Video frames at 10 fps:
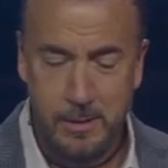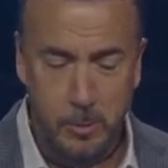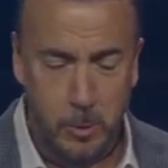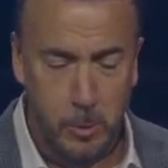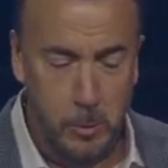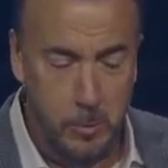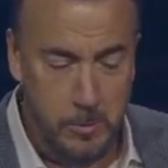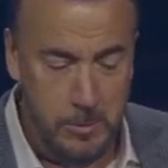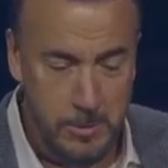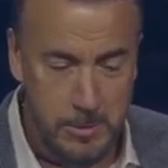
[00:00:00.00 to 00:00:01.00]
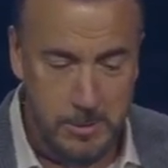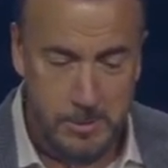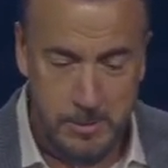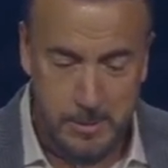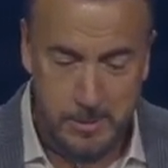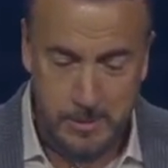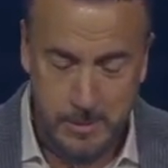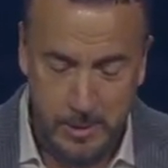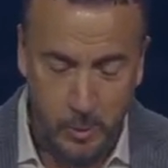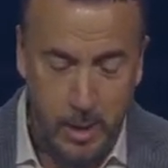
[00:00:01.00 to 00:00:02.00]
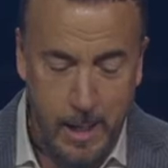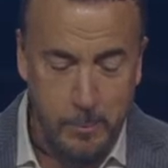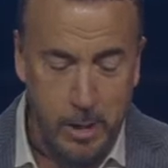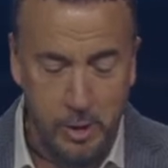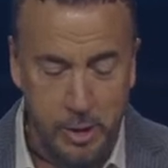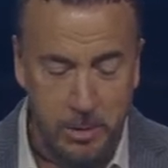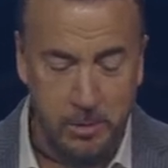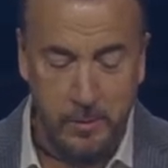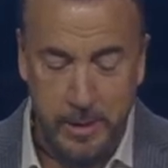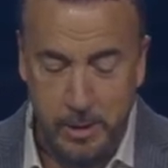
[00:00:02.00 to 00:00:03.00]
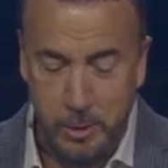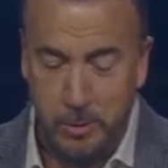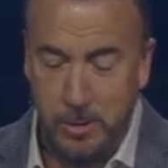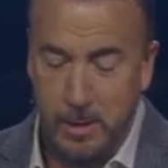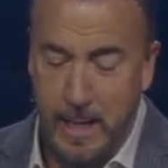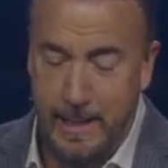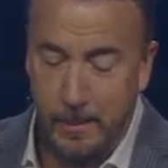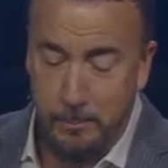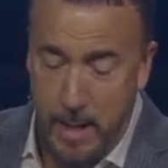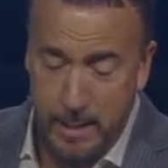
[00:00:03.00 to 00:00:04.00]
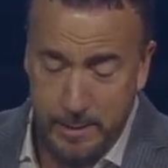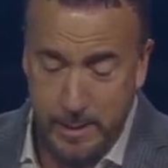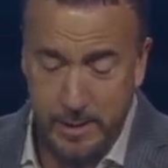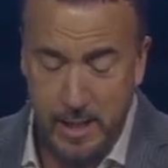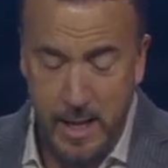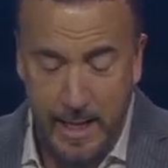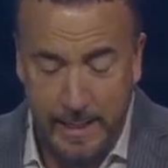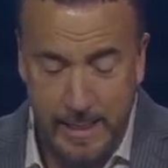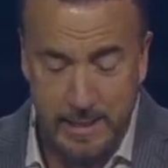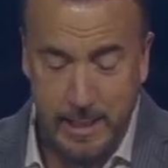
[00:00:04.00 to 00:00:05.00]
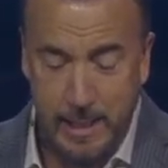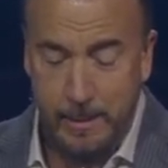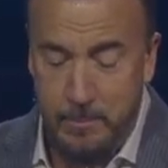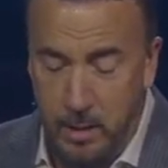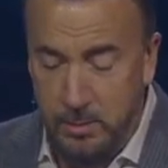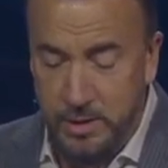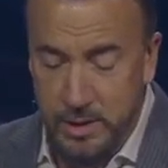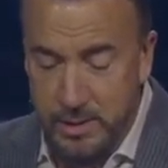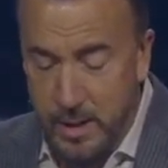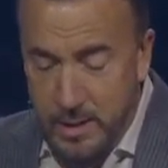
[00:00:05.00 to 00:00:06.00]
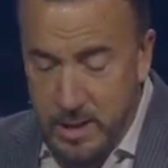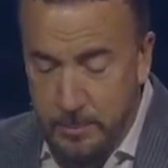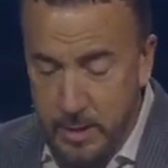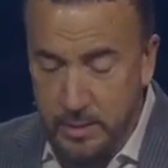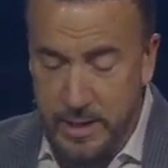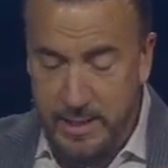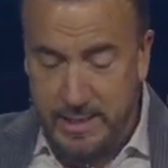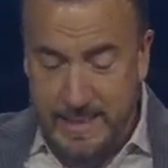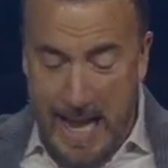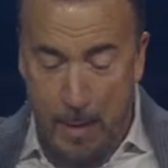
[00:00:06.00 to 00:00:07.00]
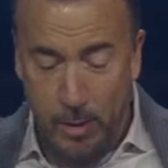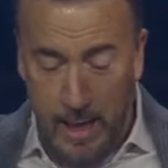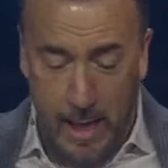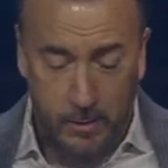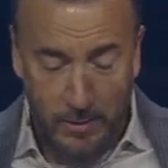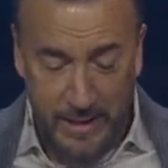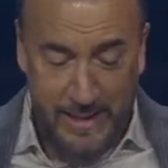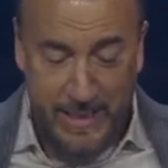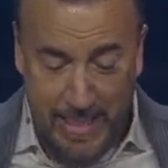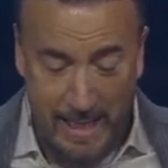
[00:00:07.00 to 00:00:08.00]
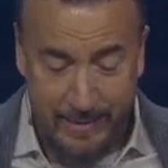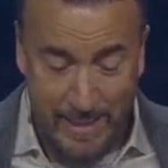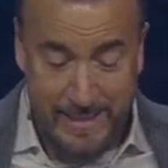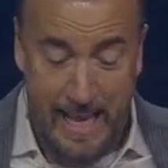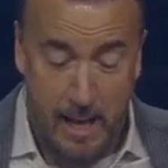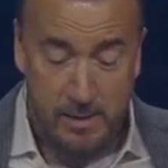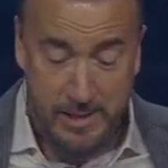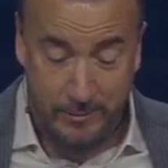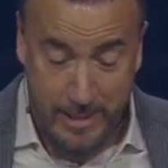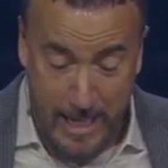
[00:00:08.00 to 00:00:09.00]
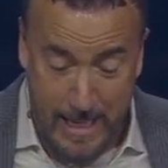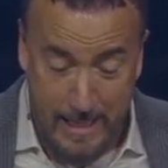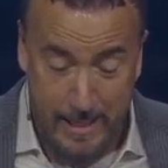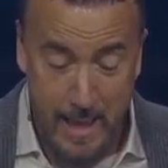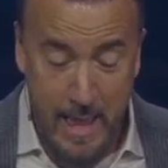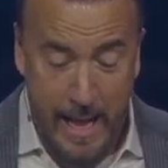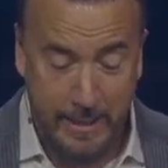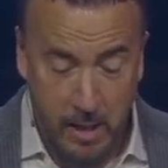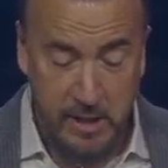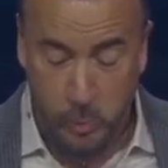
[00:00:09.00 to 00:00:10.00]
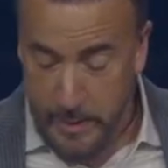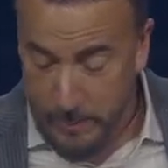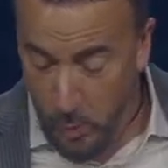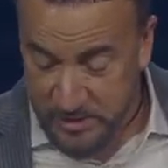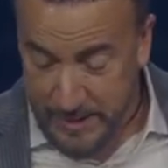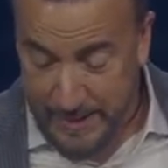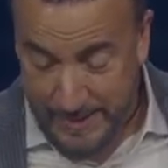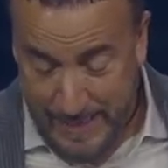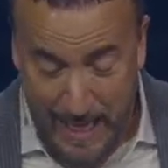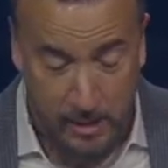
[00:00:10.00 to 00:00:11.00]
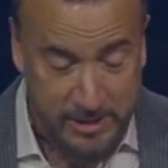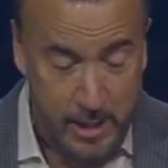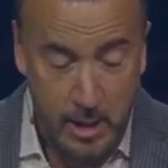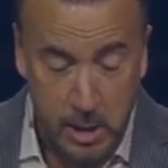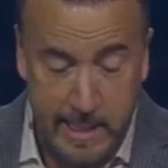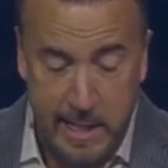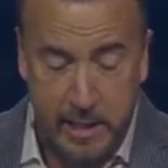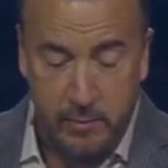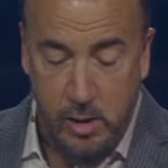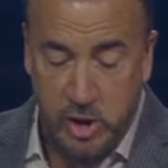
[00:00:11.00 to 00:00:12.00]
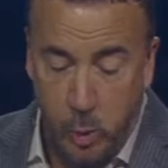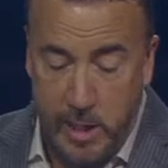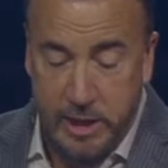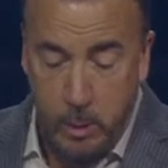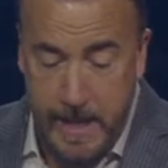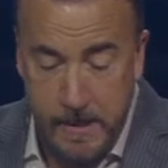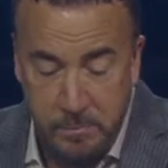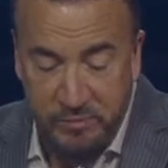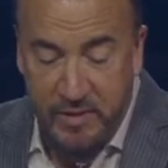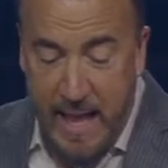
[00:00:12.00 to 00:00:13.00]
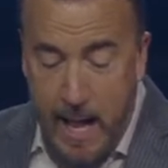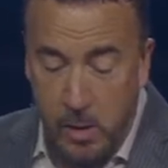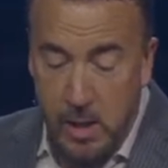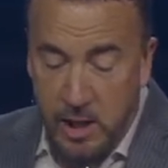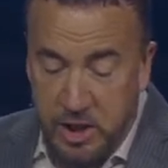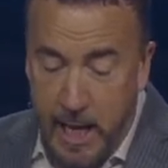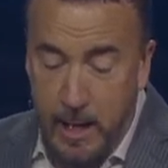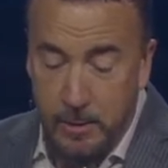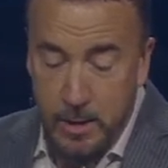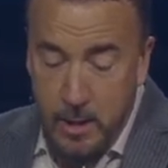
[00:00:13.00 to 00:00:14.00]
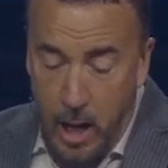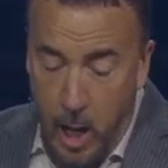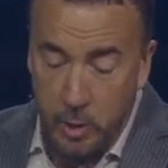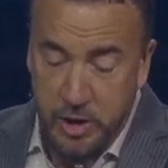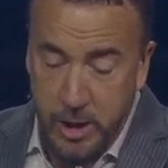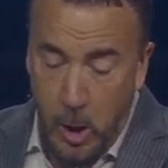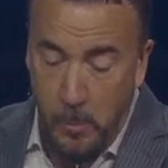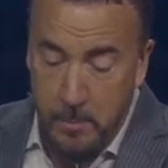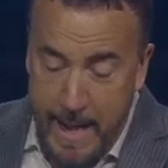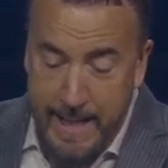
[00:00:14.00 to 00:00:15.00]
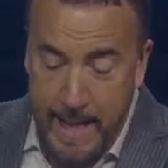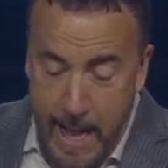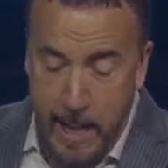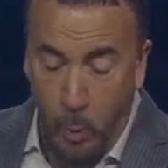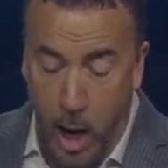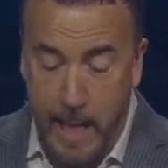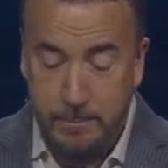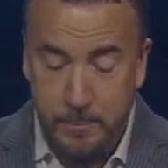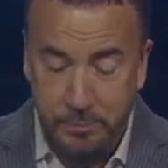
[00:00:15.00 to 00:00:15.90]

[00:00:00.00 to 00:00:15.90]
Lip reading: Ooh. So God brought the children of Israel out of bondage, and he's telling Moses to build this tabernacle, this tent, this house of God. And notice what he wants in his house. Look at it in verse 23. Thou shalt also make a what?